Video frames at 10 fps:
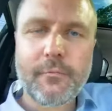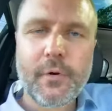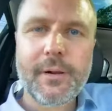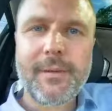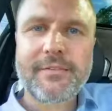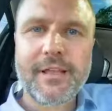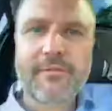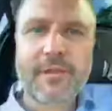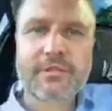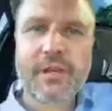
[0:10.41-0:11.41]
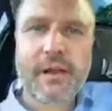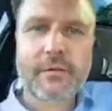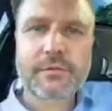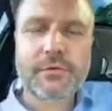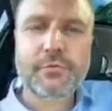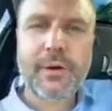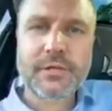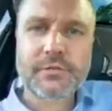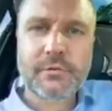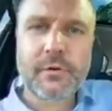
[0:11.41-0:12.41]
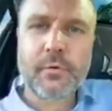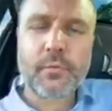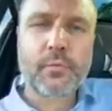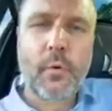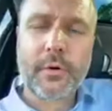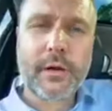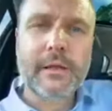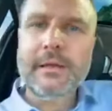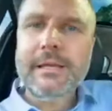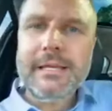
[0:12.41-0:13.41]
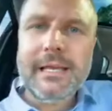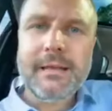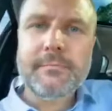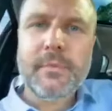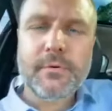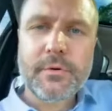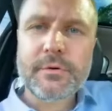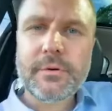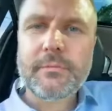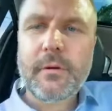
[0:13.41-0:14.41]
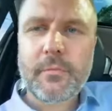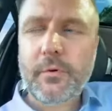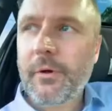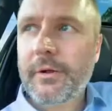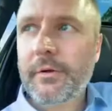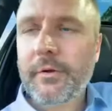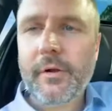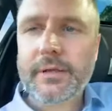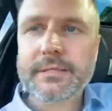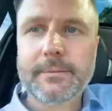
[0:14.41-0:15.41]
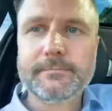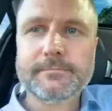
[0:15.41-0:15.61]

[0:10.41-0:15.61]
What an amazing event. Shout out to Rachel O'Rourke and Maru. Maru, I don't know your last name.